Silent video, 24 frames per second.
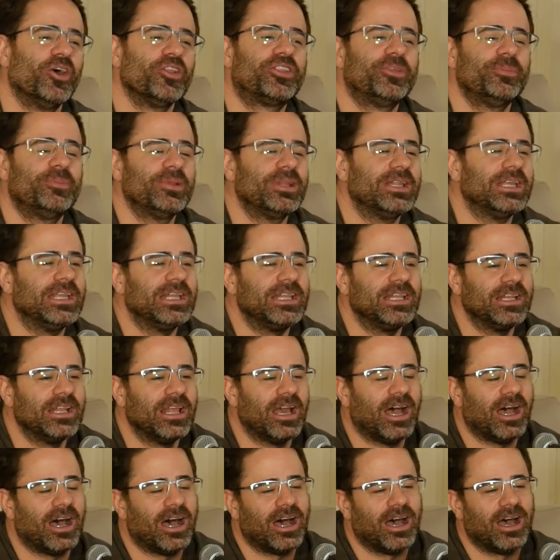ultimately,
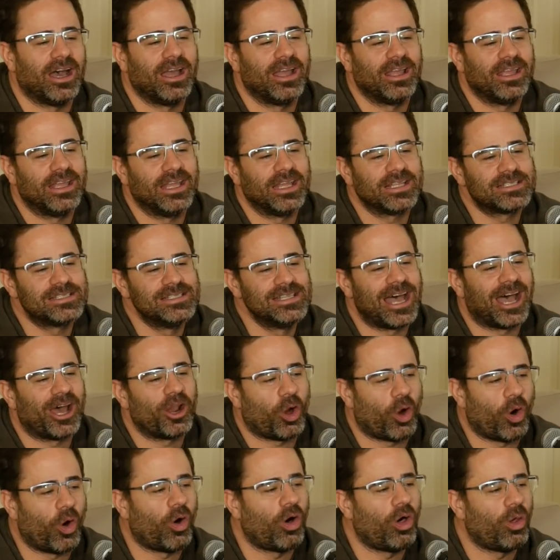uh, it's not
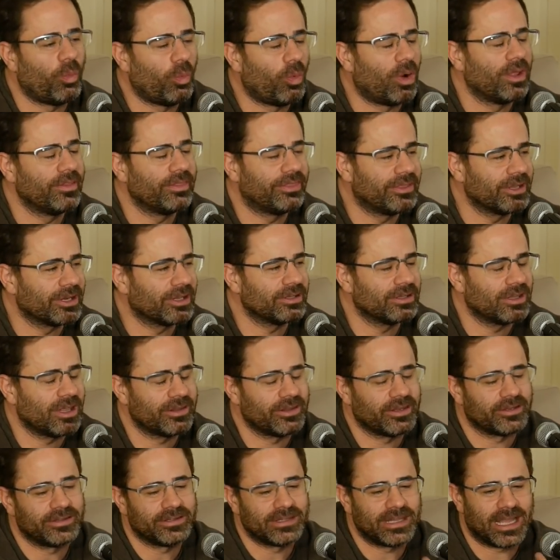all one thing or the
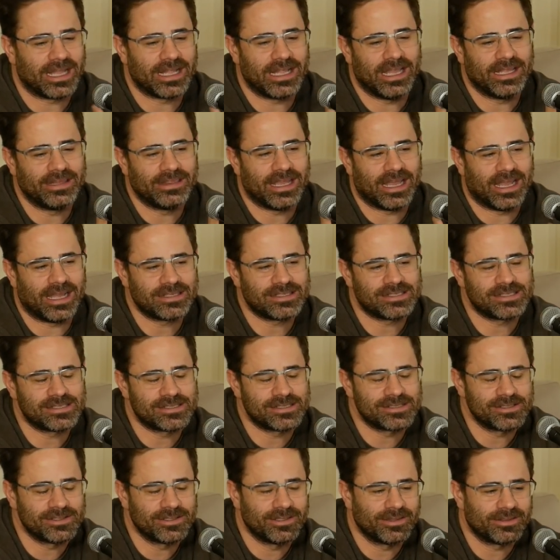other, and that and
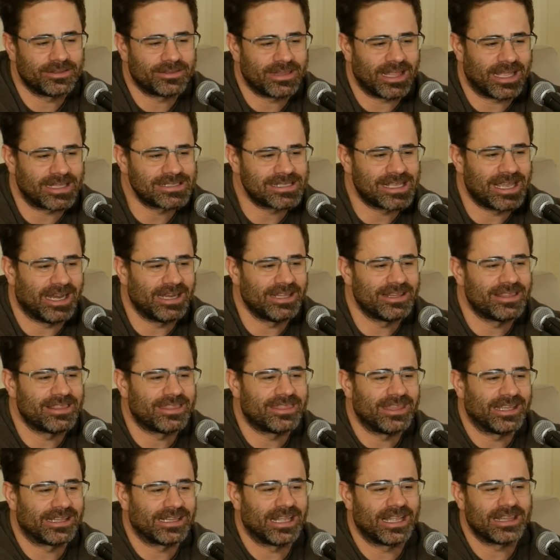that's that's kind of the
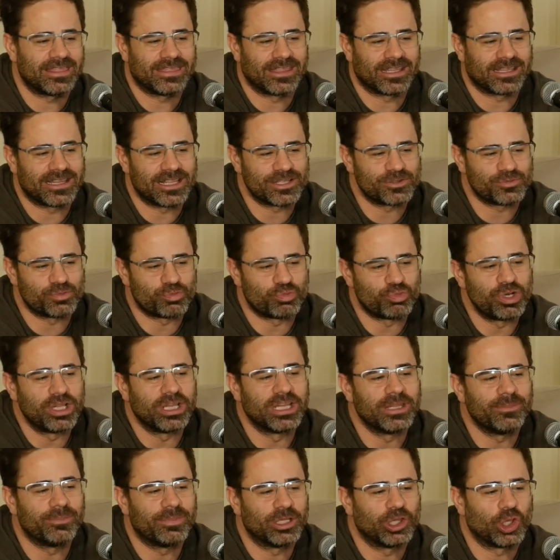thing that I think that's
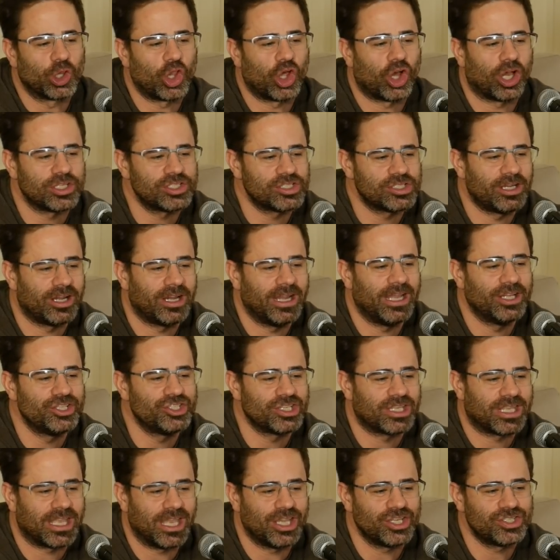really been lost in our
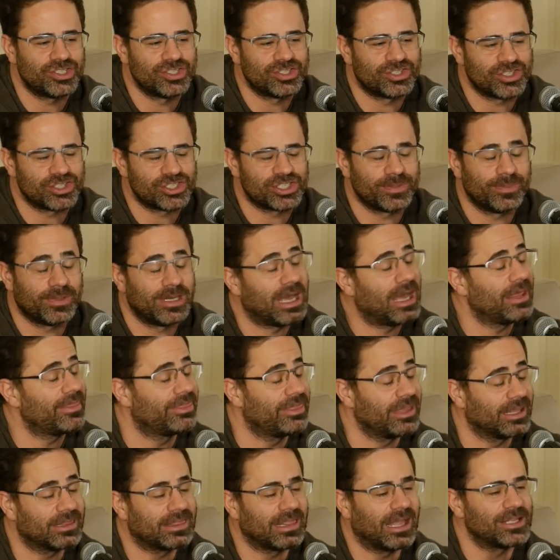education system, and I
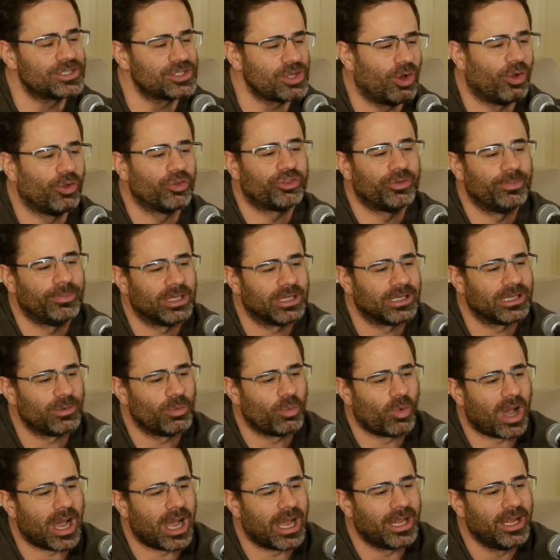think that's ultimately
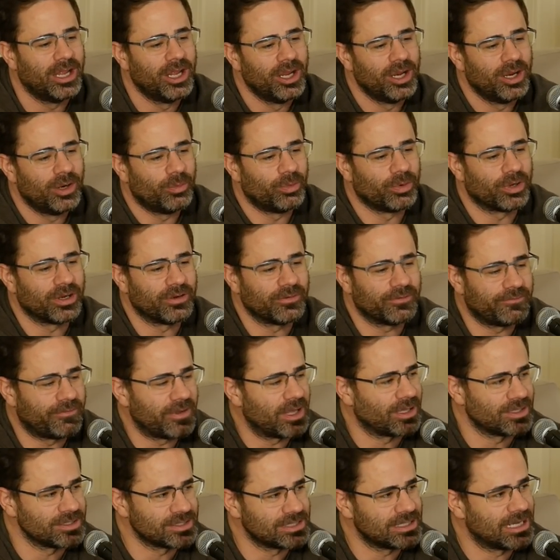why we're going to
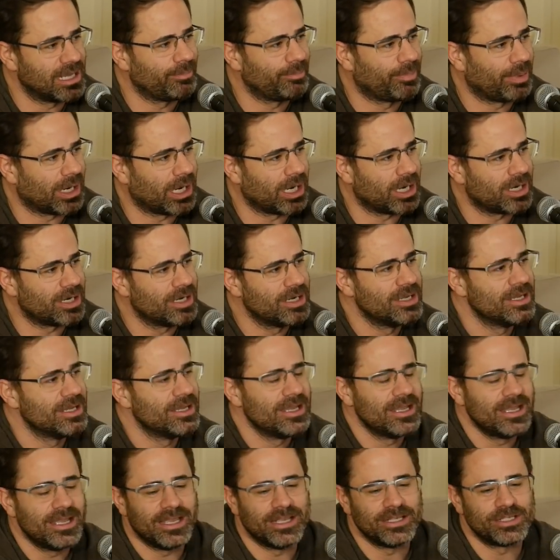fail as an empire
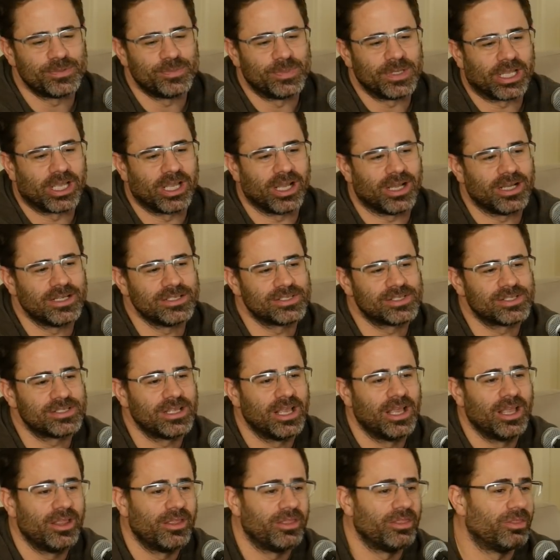is because
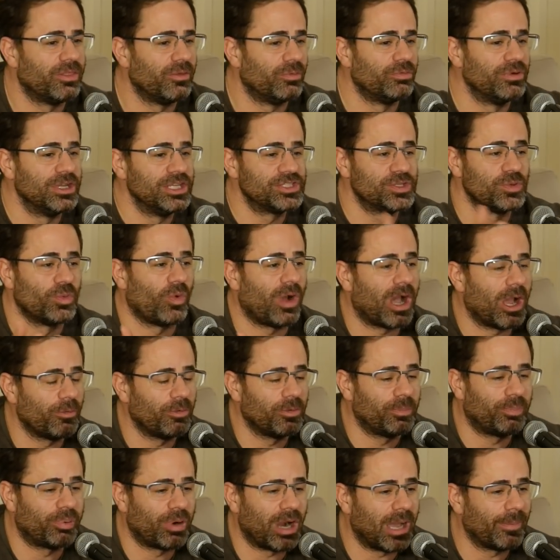the reason why
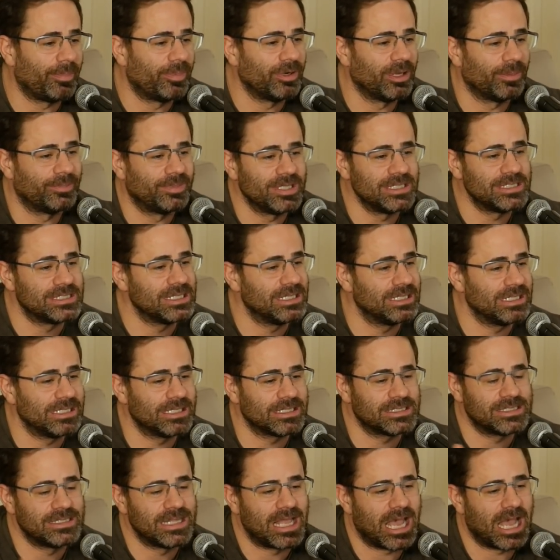we're propping up these
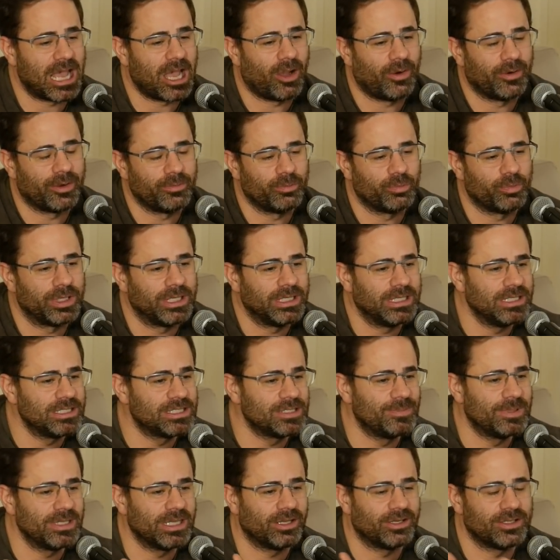idiots now and we need
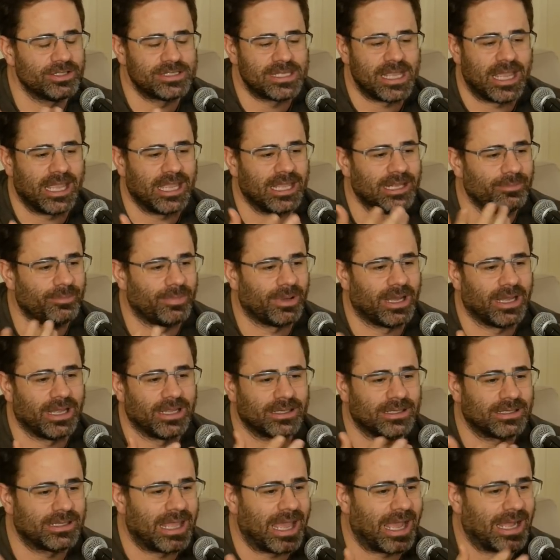to be entertained
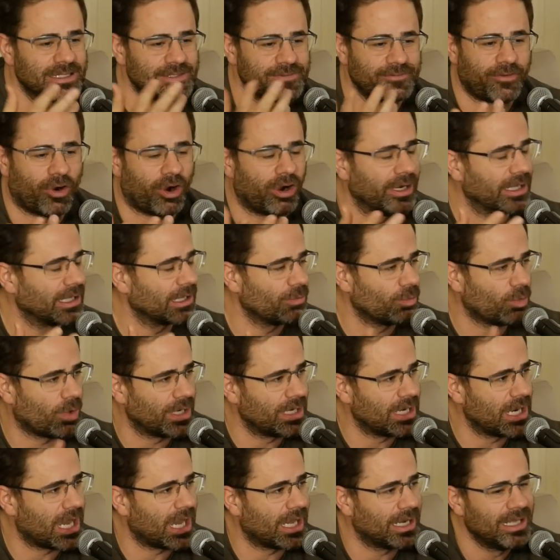by cats farting and
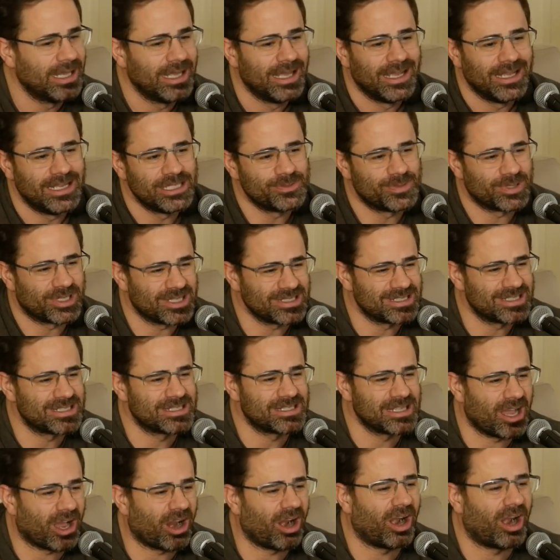whatnot is because
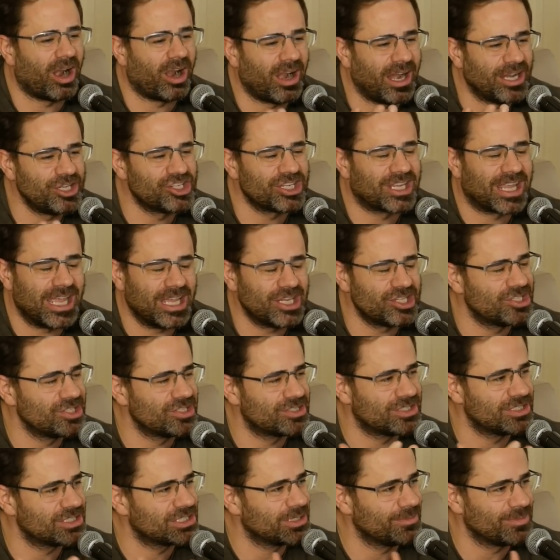it's our, our education
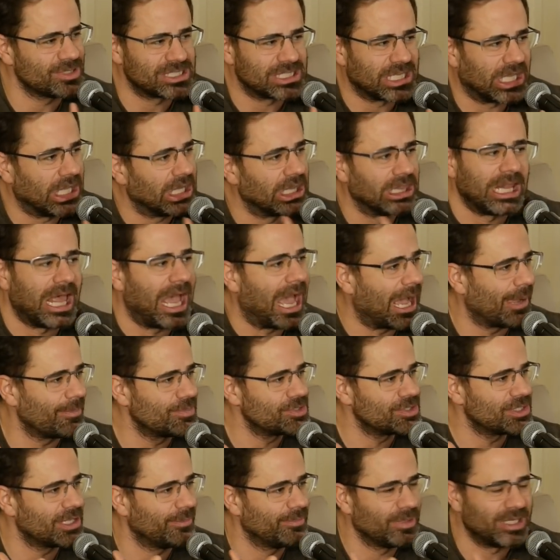system is
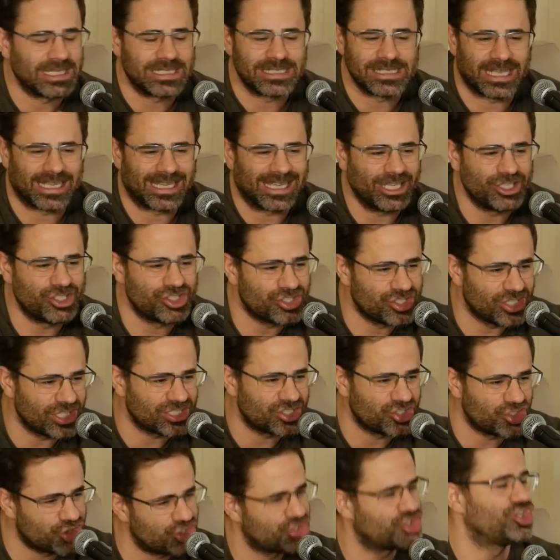collapsed. I mean, it's like it's
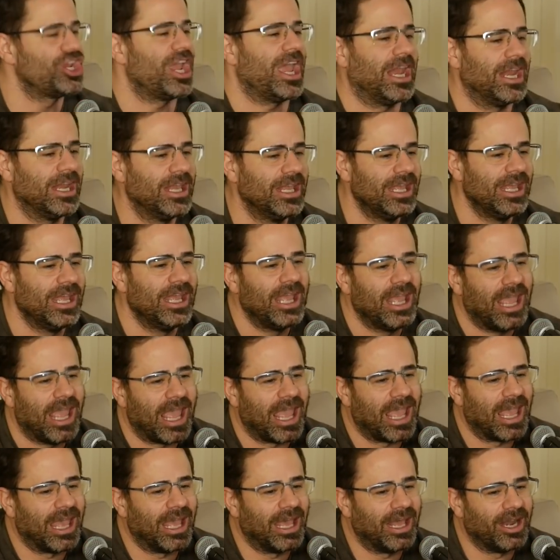just shit.
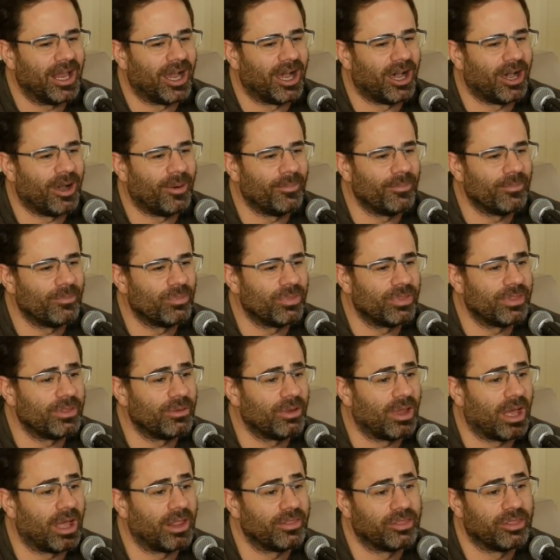And um,
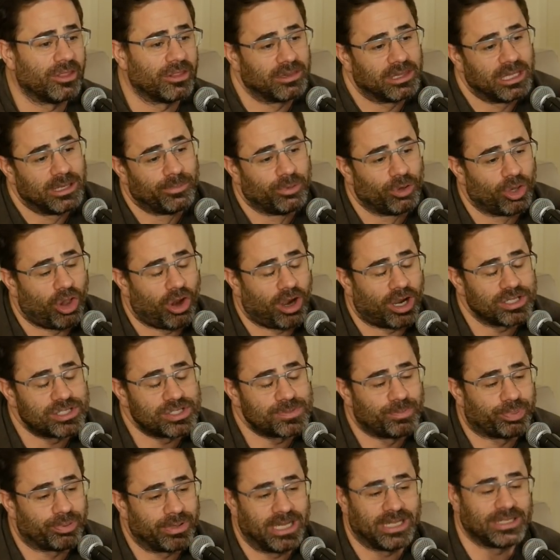uh, the liberal arts
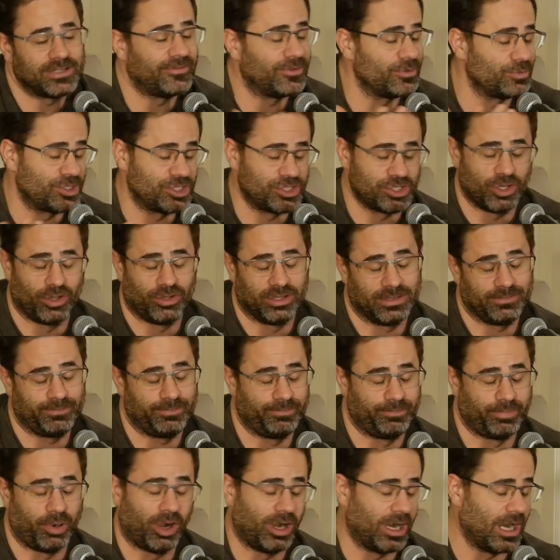branch, which is the only
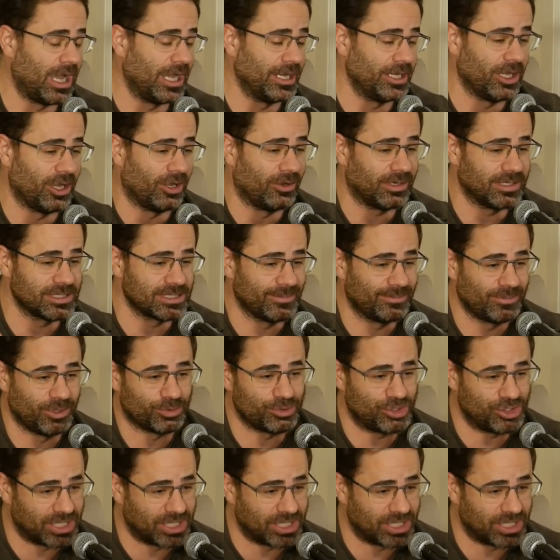part I know because I'm no